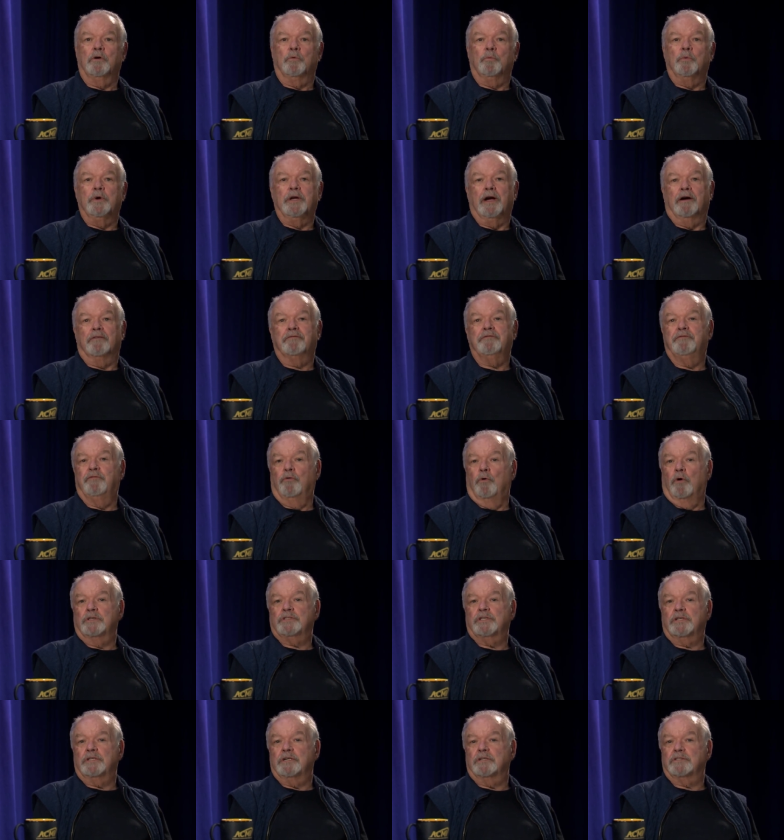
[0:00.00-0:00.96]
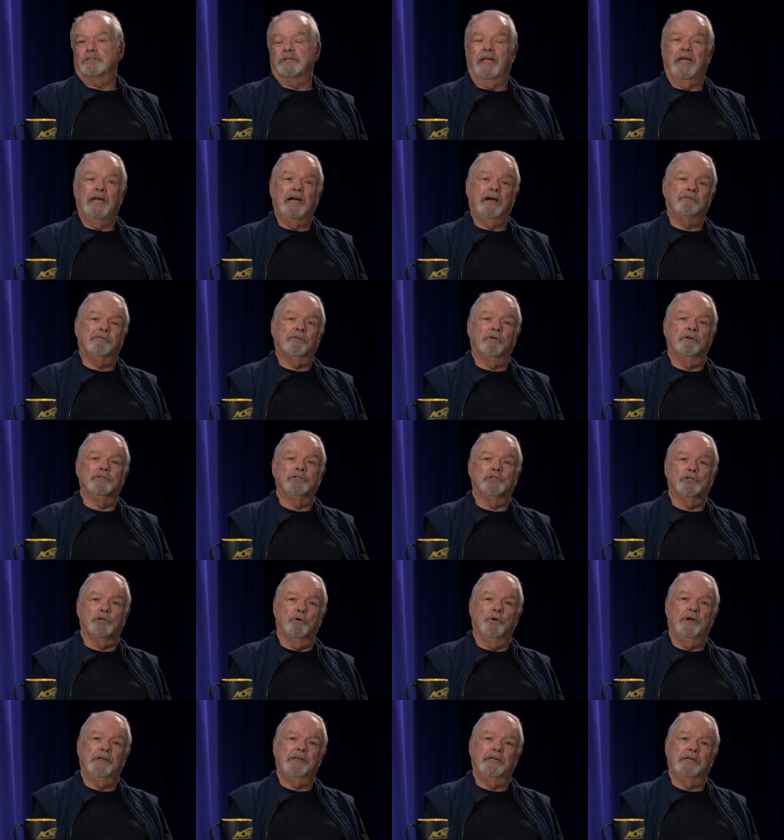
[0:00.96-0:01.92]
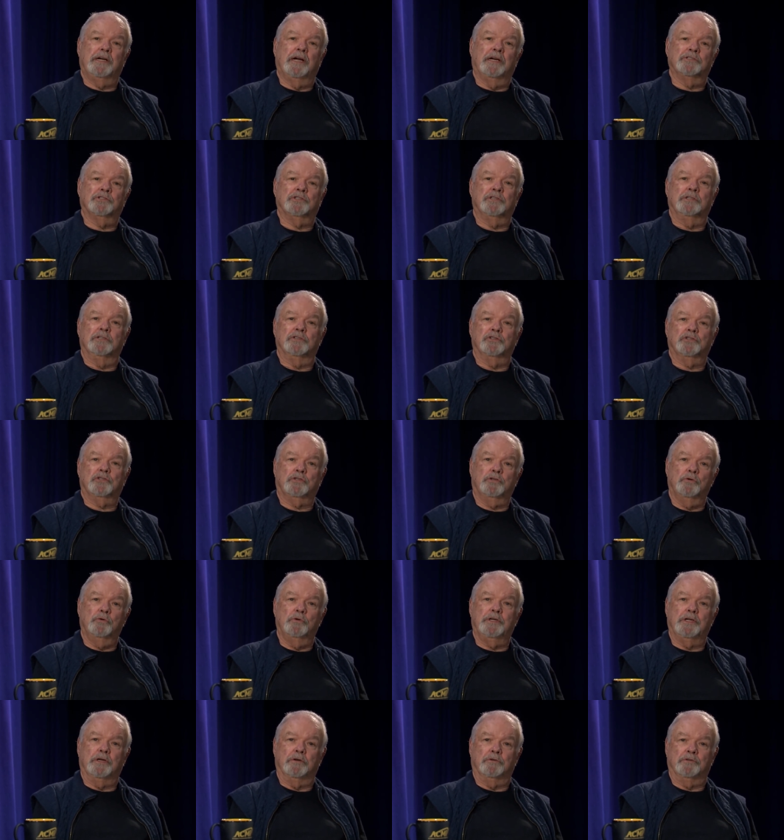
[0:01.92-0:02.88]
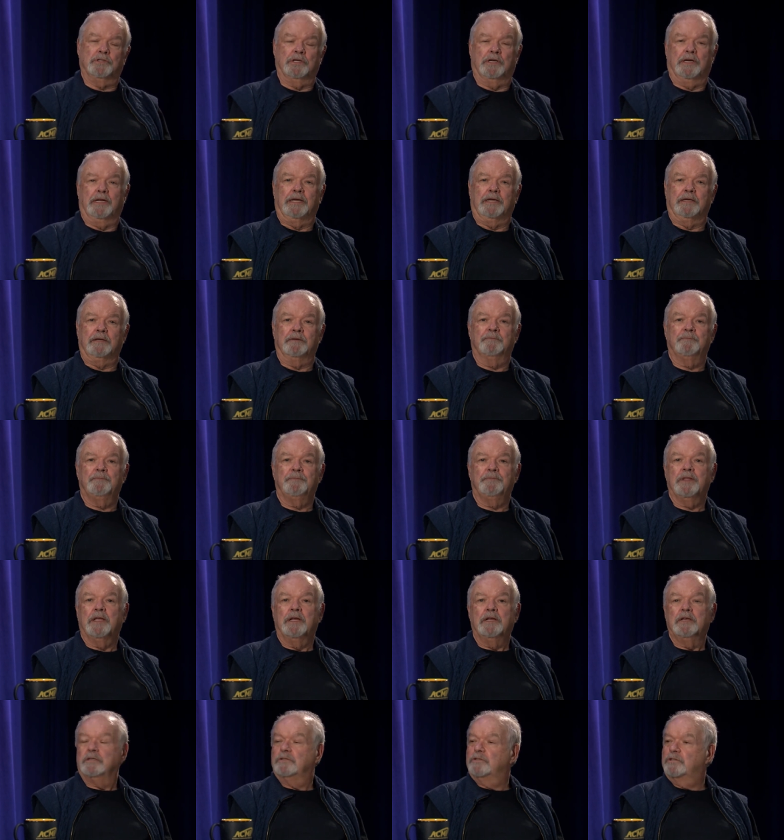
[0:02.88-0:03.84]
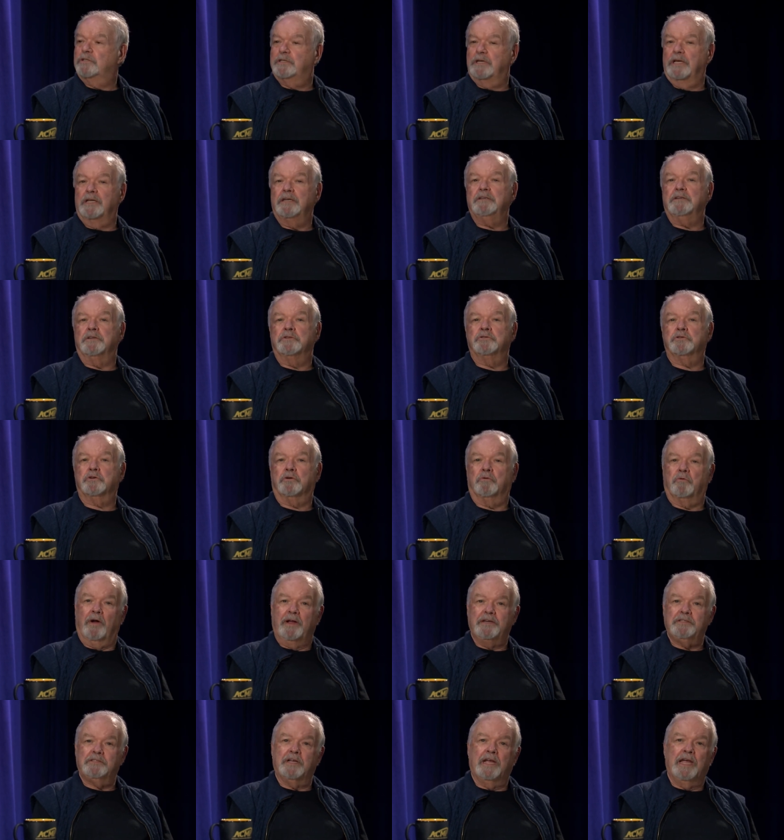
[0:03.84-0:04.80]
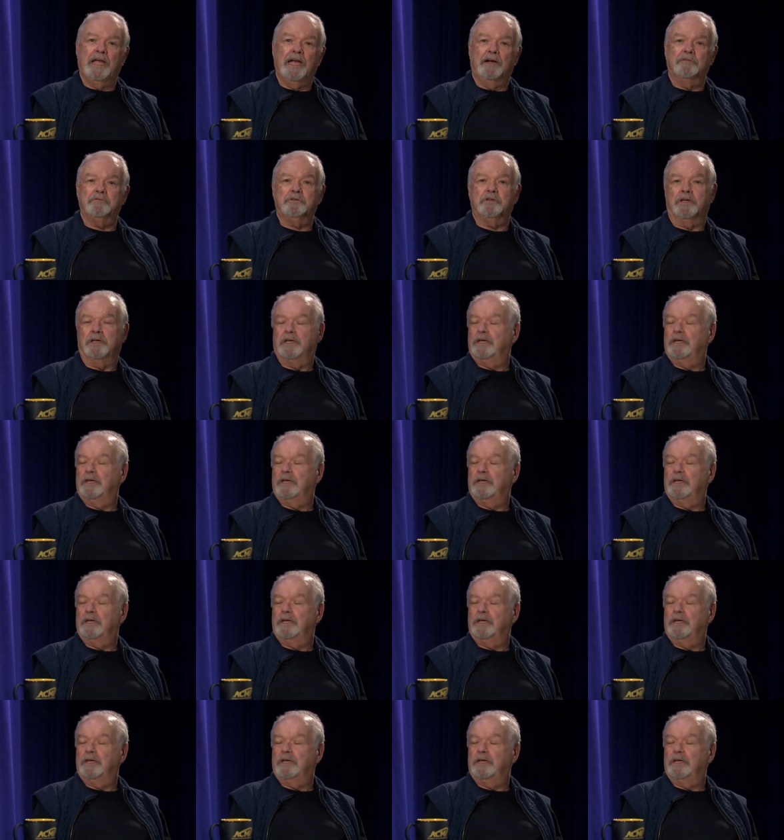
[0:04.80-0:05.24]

We are fortunate to have her joining us in the studio today. Cyn, it's great to have you